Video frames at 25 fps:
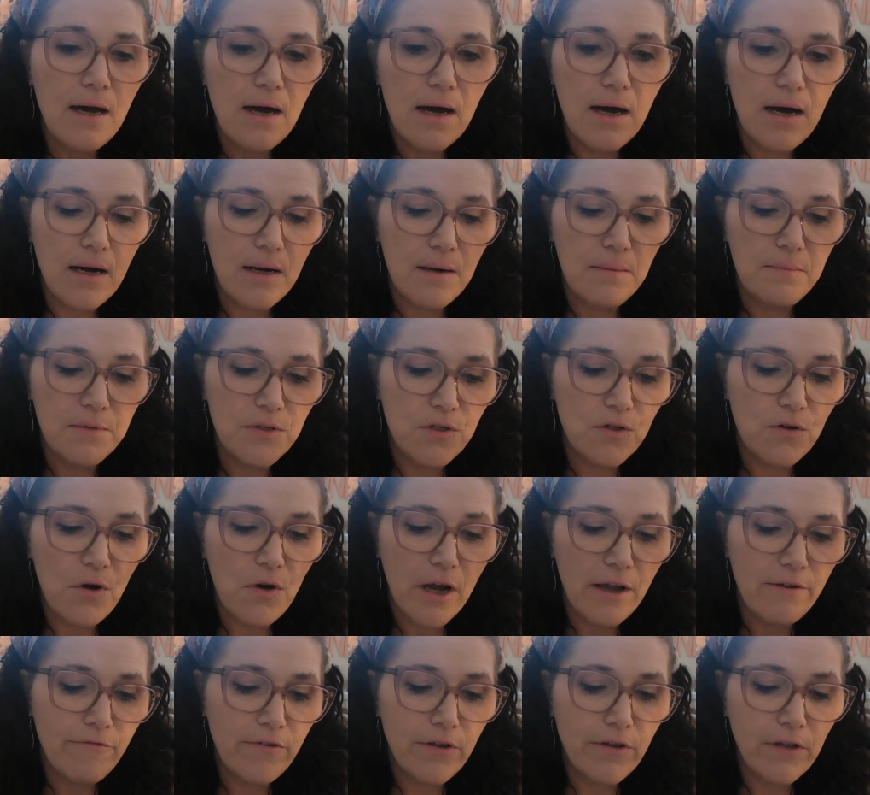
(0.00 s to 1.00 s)
Um, so
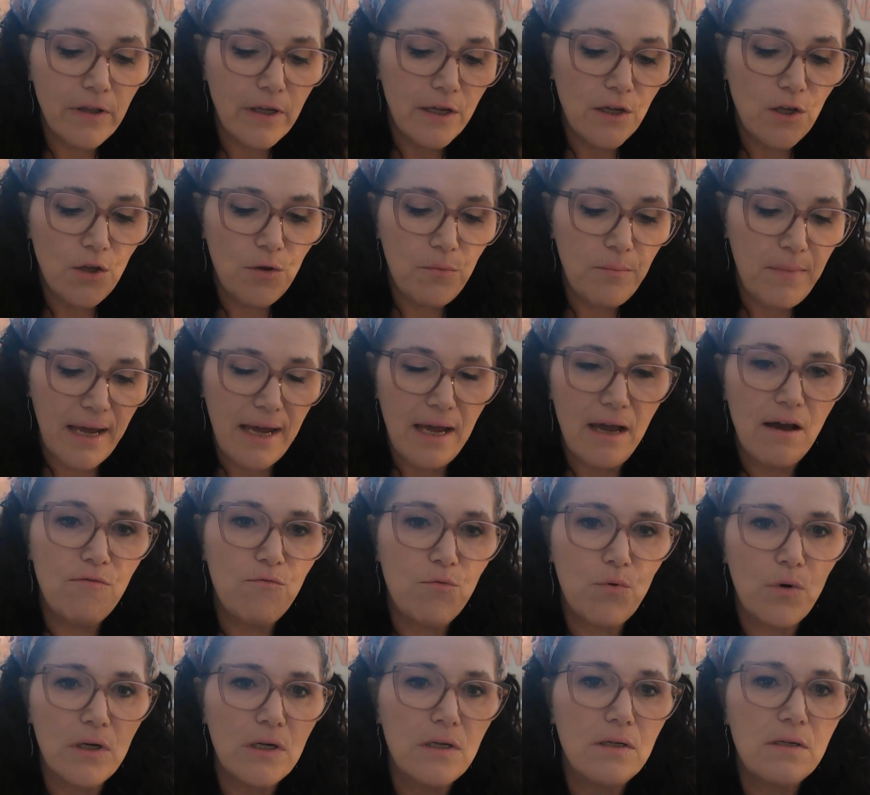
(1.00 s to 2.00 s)
I feel like you may have
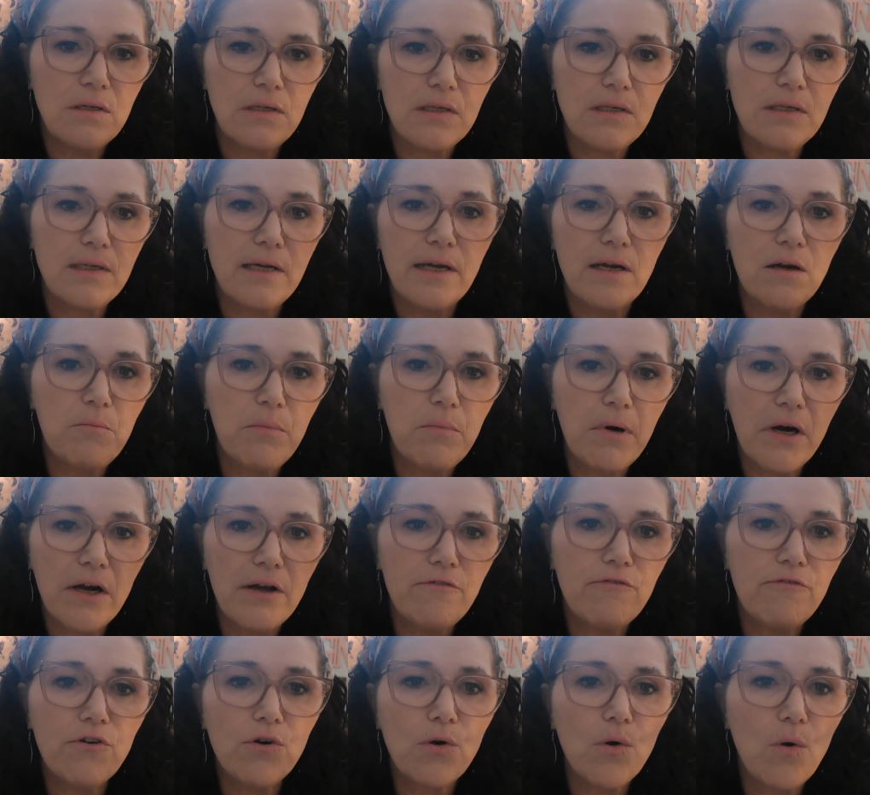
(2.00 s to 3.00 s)
wanted to say goodbye
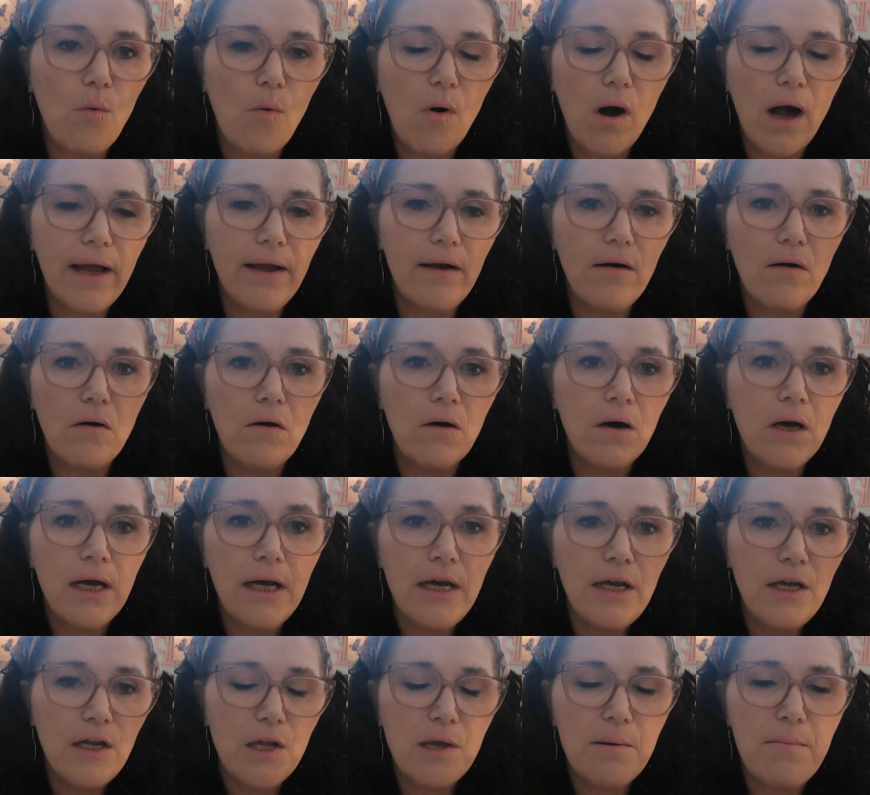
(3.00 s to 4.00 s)
for a while.
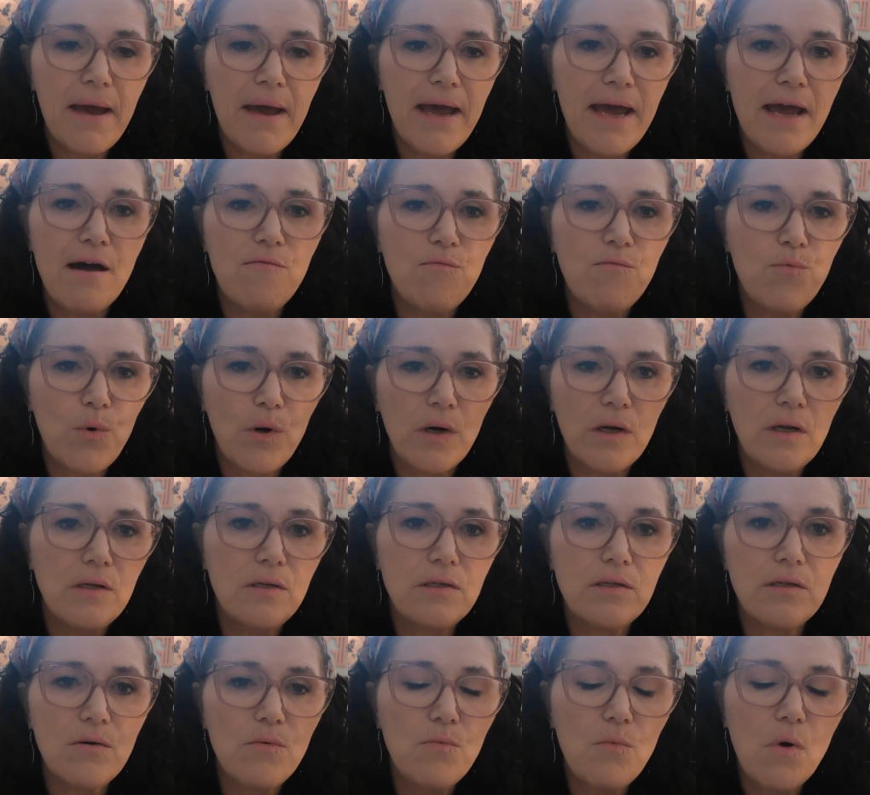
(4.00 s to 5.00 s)
You may have wanted
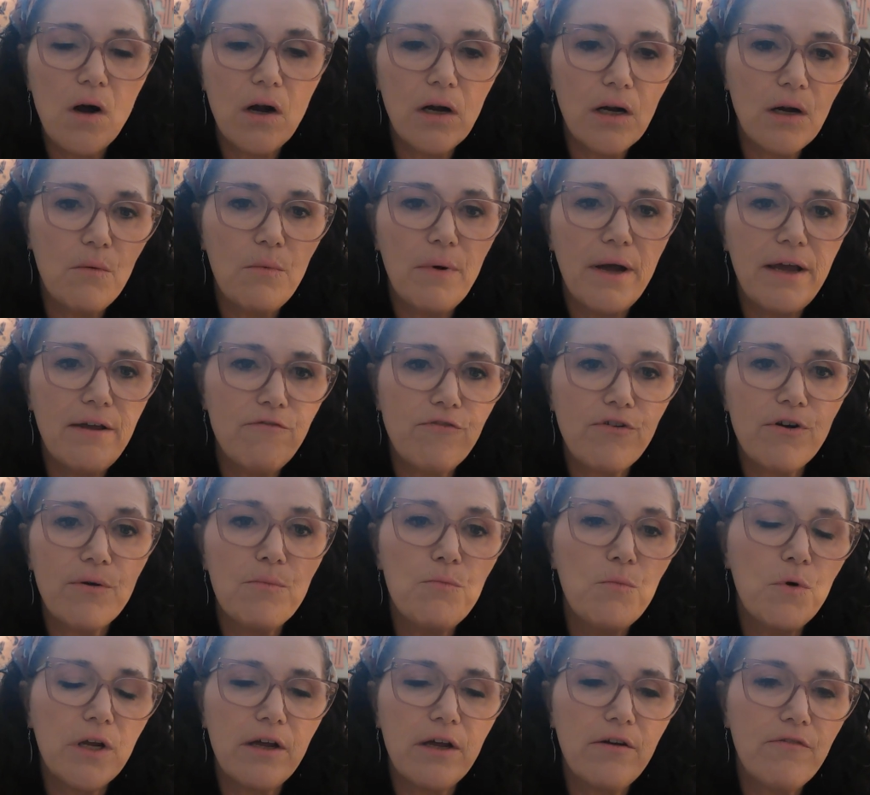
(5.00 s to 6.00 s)
to walk away from
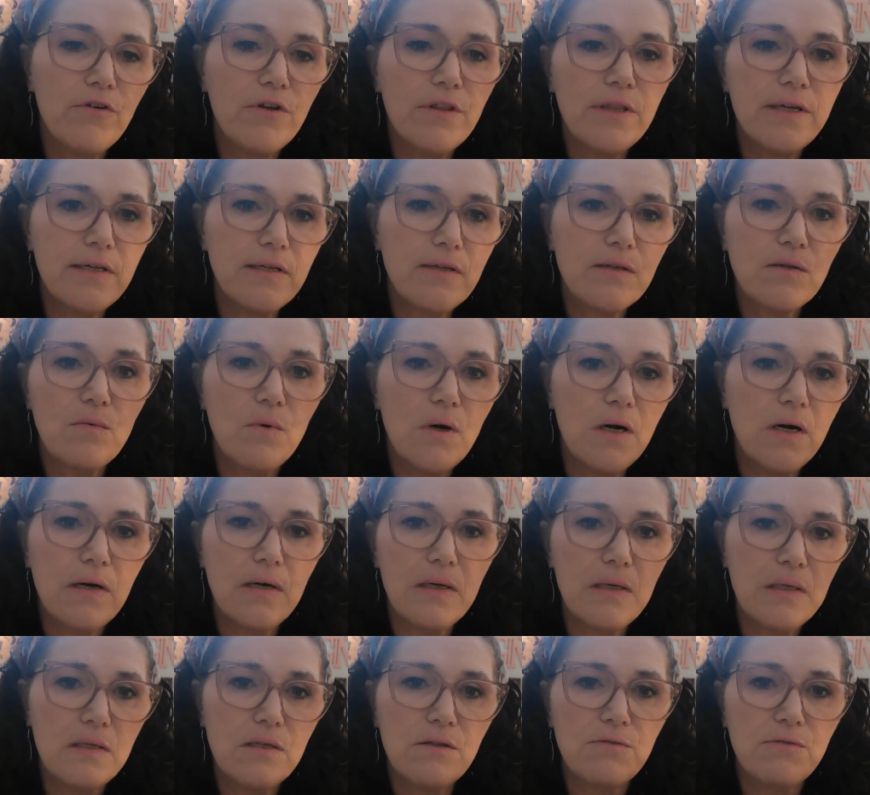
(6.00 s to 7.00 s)
whatever this
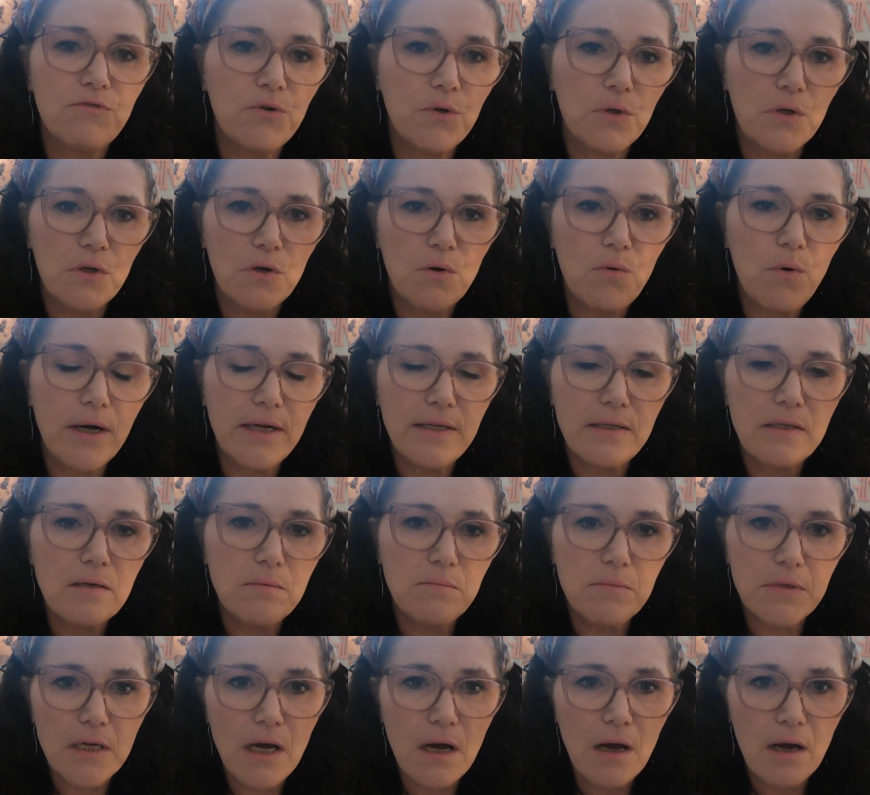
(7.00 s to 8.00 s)
was for quite
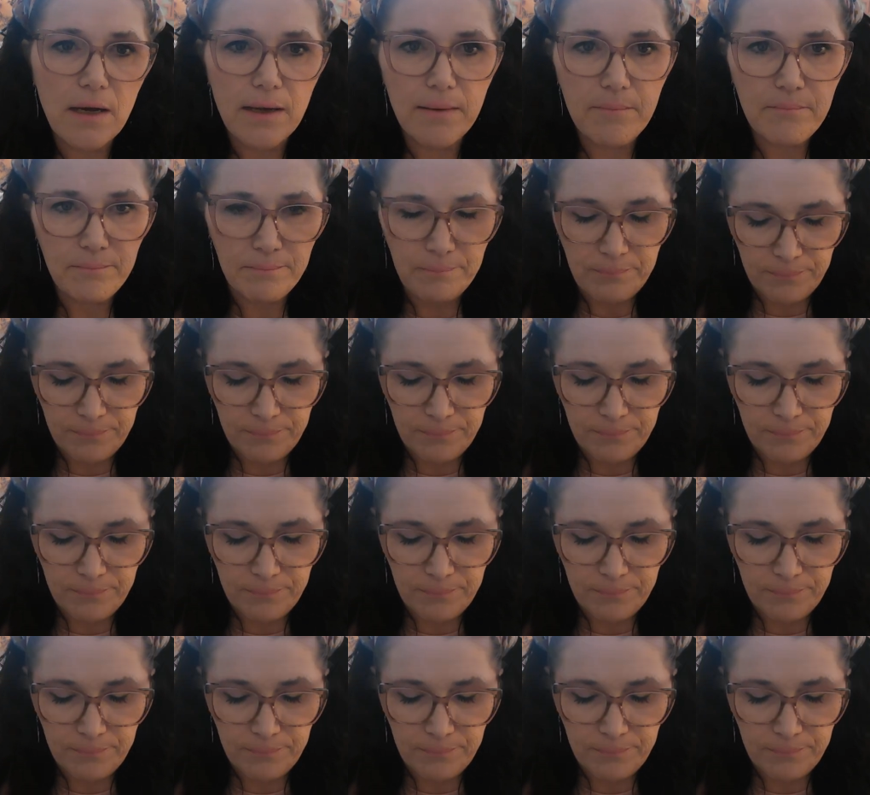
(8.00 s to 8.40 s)
some time.